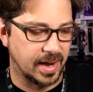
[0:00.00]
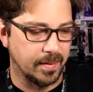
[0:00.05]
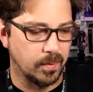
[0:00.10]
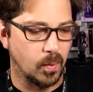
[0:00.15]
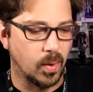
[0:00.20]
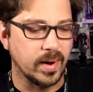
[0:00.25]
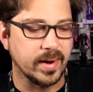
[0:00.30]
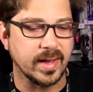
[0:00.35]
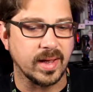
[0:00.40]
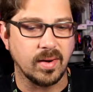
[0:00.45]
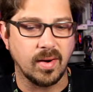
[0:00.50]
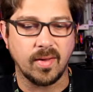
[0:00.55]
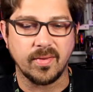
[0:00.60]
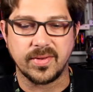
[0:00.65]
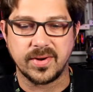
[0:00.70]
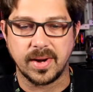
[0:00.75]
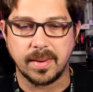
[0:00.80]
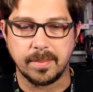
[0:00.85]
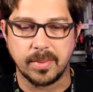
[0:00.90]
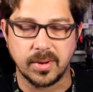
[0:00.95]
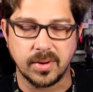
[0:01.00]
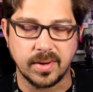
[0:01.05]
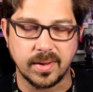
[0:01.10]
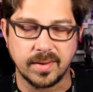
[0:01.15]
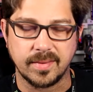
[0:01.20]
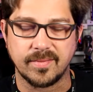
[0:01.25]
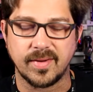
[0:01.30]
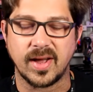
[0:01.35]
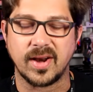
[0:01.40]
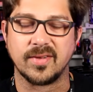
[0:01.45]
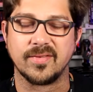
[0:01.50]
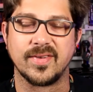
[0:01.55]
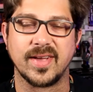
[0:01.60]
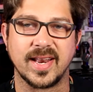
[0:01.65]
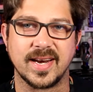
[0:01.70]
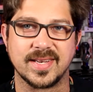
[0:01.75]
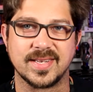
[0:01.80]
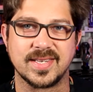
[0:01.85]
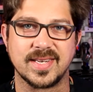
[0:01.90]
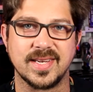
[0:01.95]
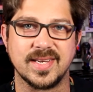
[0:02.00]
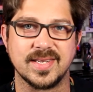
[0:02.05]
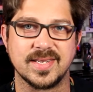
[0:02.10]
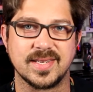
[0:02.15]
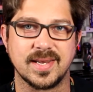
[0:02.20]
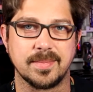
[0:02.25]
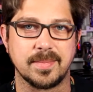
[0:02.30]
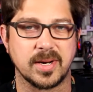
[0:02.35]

I want to get all the numbered Final Fantasies.